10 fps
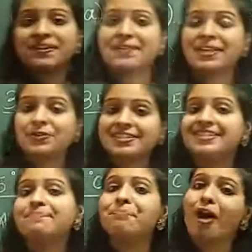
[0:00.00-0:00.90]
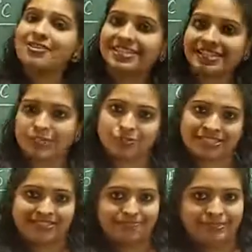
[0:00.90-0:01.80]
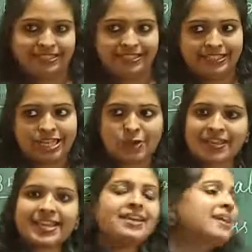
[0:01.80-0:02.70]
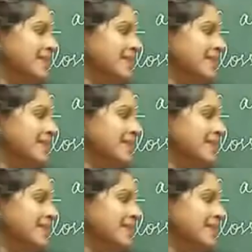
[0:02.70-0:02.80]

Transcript: we will use the positive symbol. Okay.